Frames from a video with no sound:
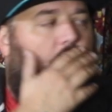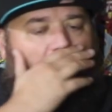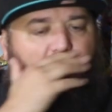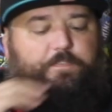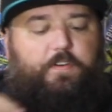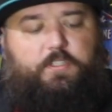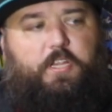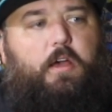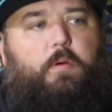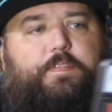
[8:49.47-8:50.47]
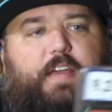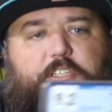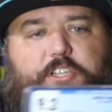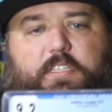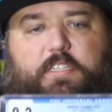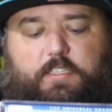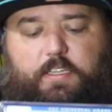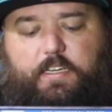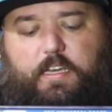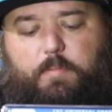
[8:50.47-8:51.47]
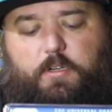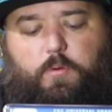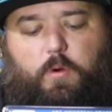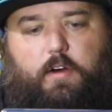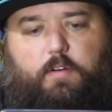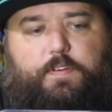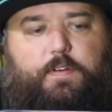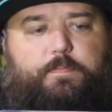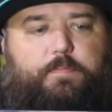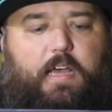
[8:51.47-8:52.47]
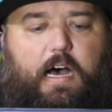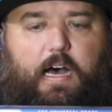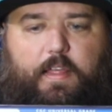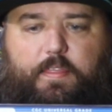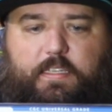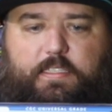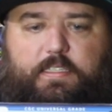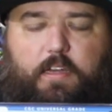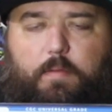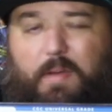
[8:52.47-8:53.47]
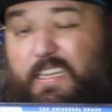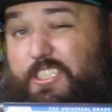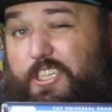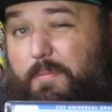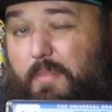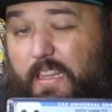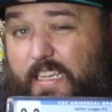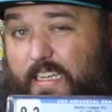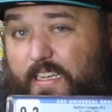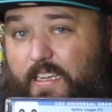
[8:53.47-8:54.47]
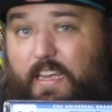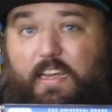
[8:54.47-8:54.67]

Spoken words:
Up first, we've got Justice League number 12. This is done by Jim Lee,